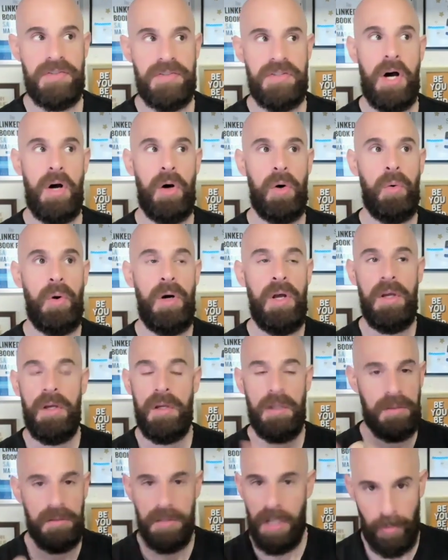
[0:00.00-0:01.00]
So
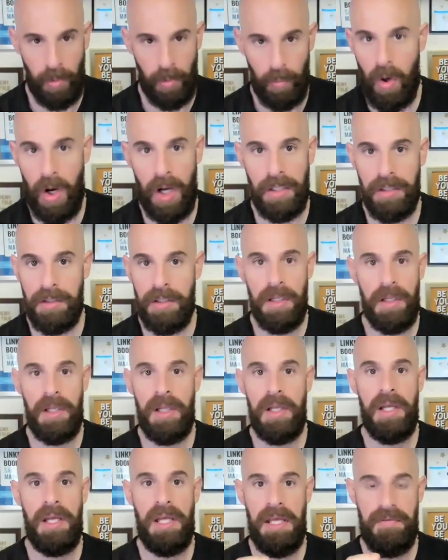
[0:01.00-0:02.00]
number one,
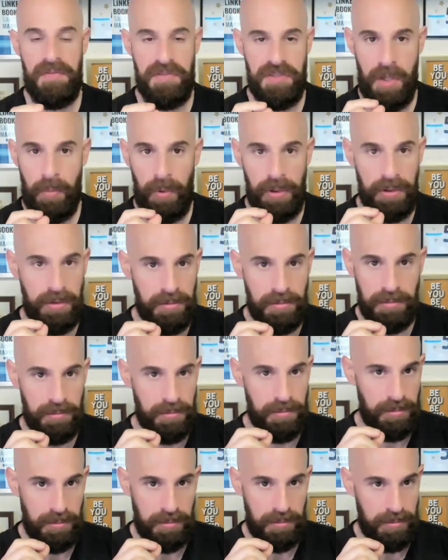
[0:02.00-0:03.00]
if someone
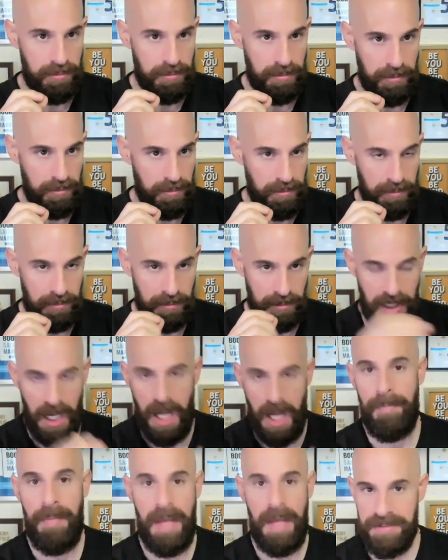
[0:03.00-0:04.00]

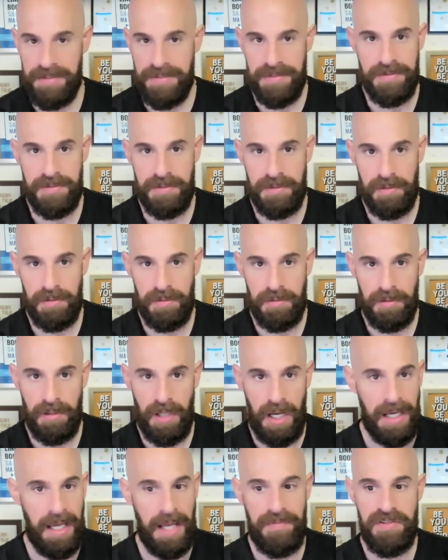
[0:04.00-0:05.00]
comments,
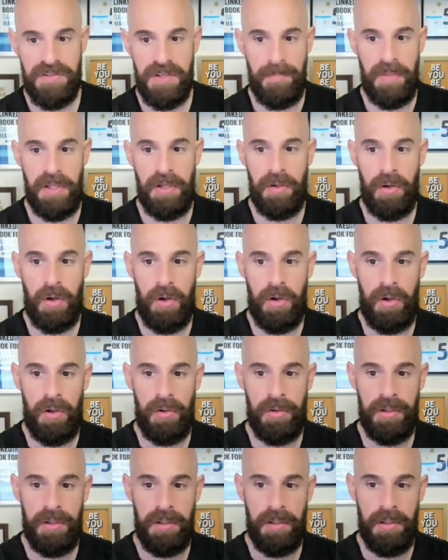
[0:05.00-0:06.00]
I have something
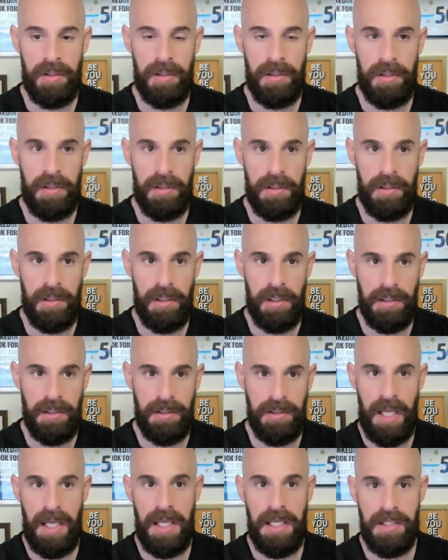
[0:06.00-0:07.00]
called
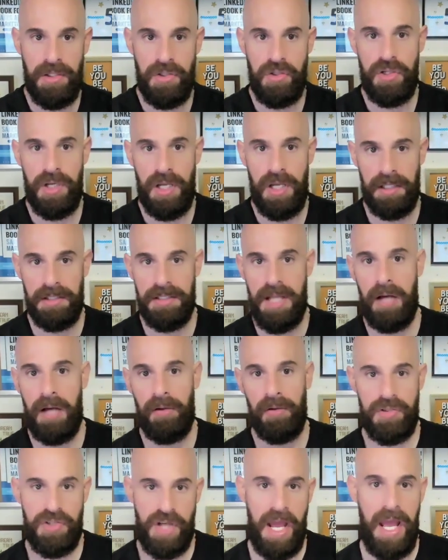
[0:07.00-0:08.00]
engage,
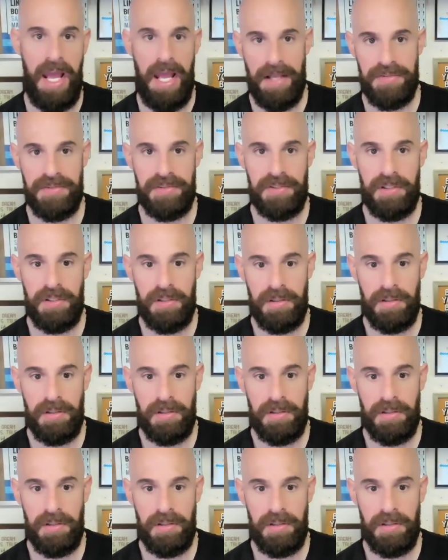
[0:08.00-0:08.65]
acknowledge, ask.